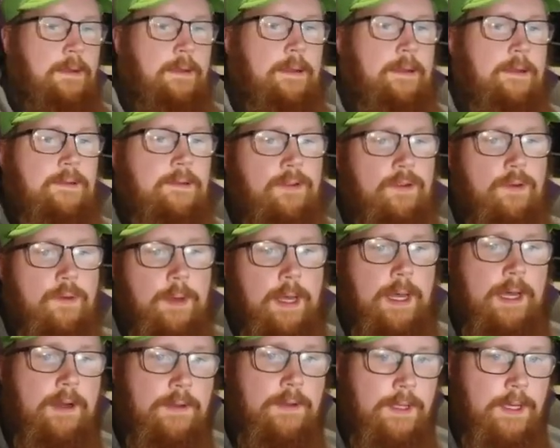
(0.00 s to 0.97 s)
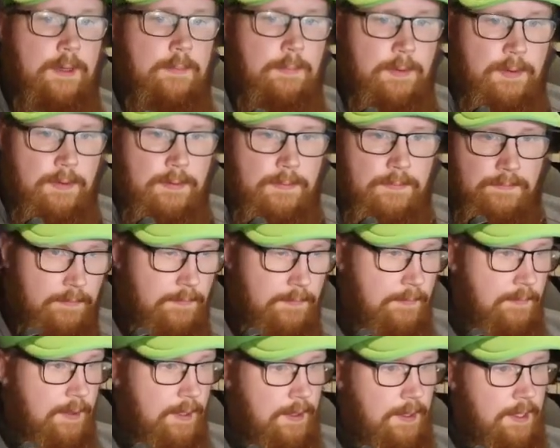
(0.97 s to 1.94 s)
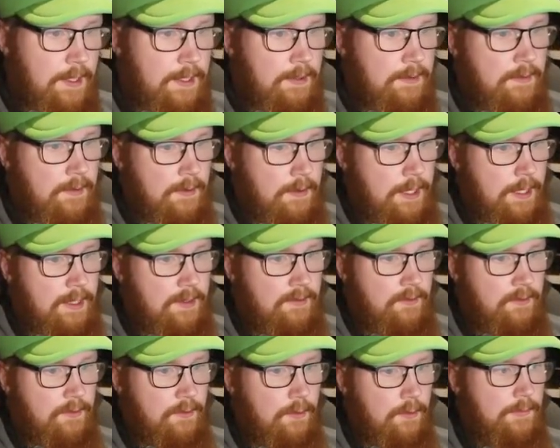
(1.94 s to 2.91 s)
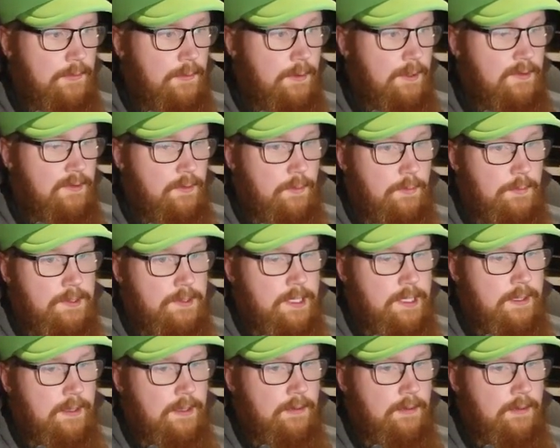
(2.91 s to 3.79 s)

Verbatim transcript: Not too bad on that part. But yeah, thanks, thanks so much for that super chat.